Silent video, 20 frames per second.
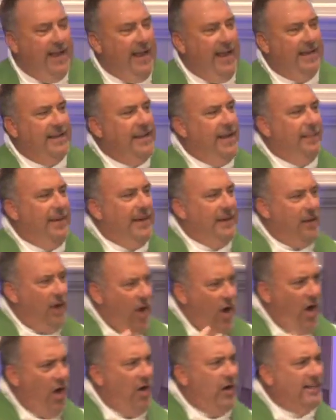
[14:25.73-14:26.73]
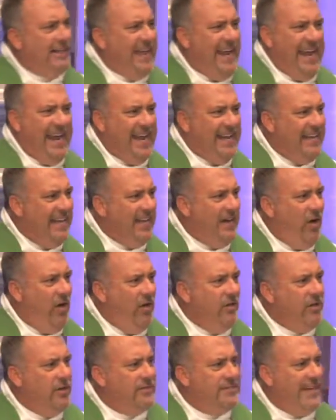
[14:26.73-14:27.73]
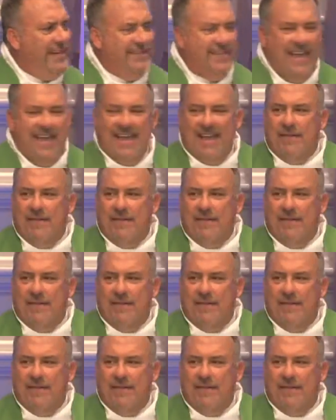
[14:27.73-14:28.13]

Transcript: And I mean, the hard candy and all those things.